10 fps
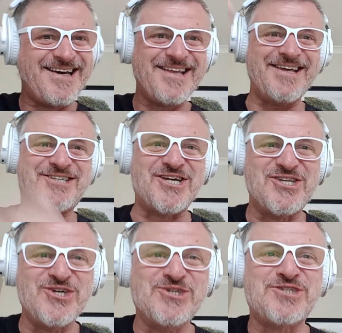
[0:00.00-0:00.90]
That's a
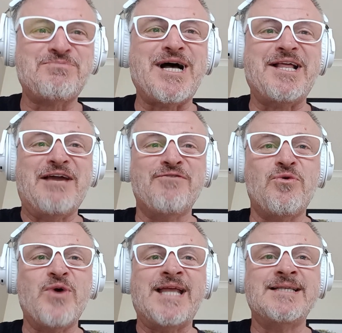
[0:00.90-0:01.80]
new spelling for
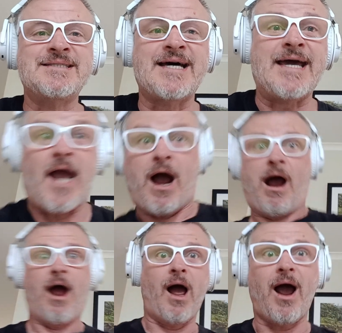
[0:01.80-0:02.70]
Wednesday.
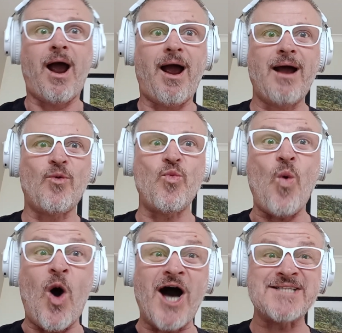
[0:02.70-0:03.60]

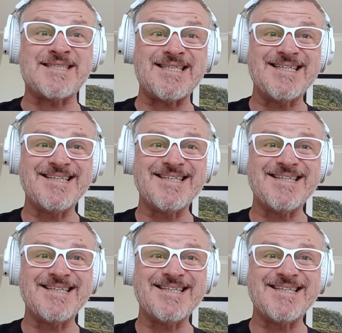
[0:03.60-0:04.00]
What?